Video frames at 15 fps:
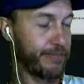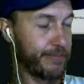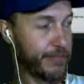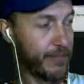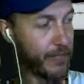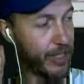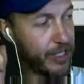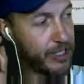
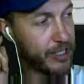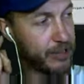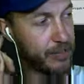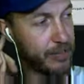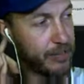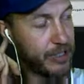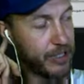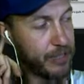He just
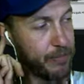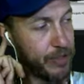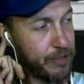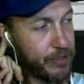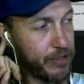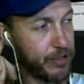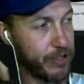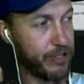is a bit
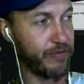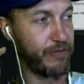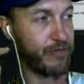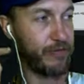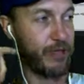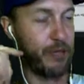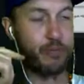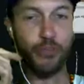more sort of
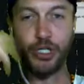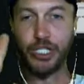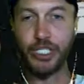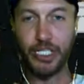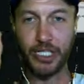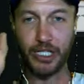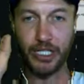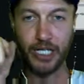a
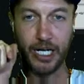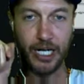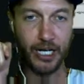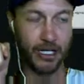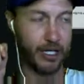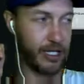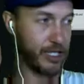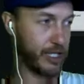bridging card
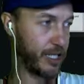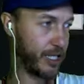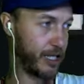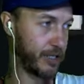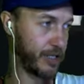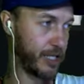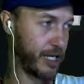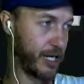like
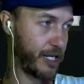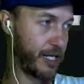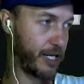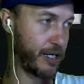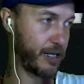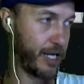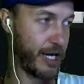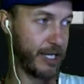Karna
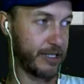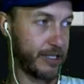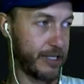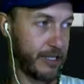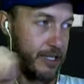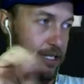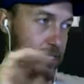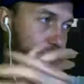
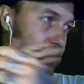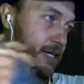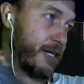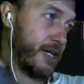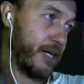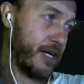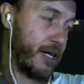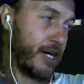acts
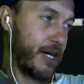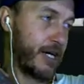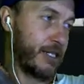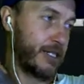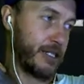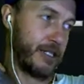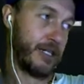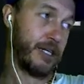
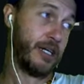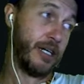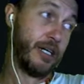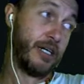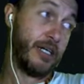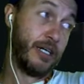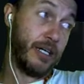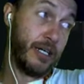as.
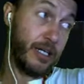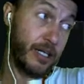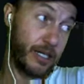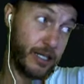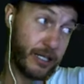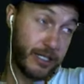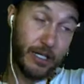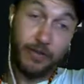
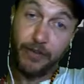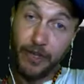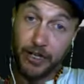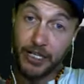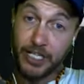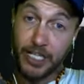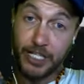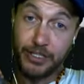Godfather
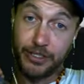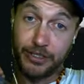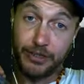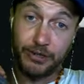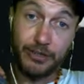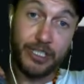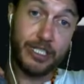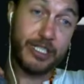Statue.
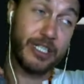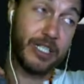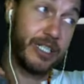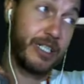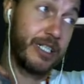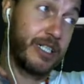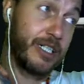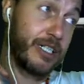This
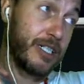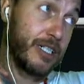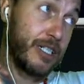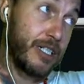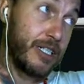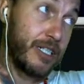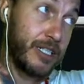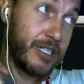thing
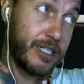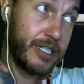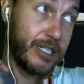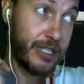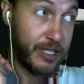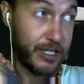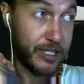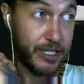
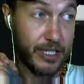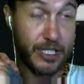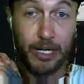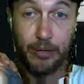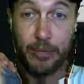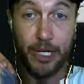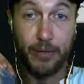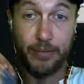is just to
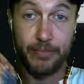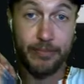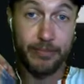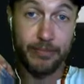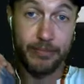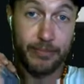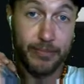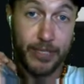gum up
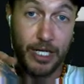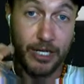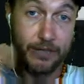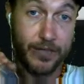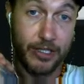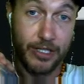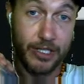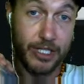after
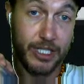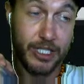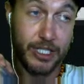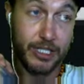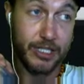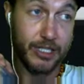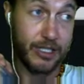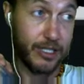turn
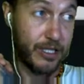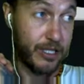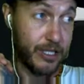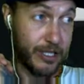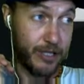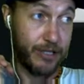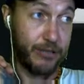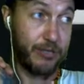6, just to
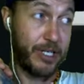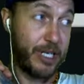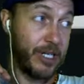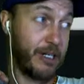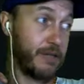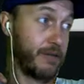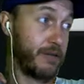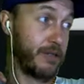slow them
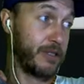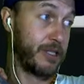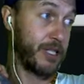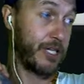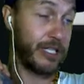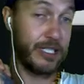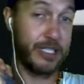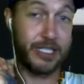down,
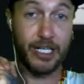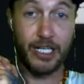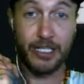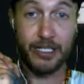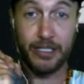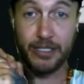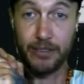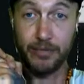let us start,
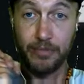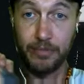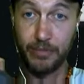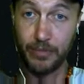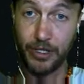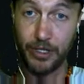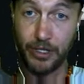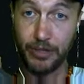
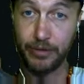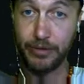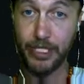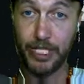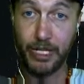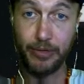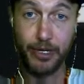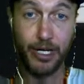
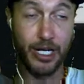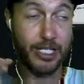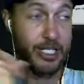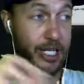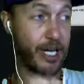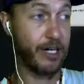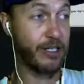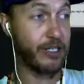stabilising
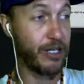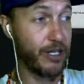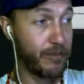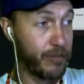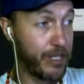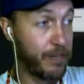our side a bit.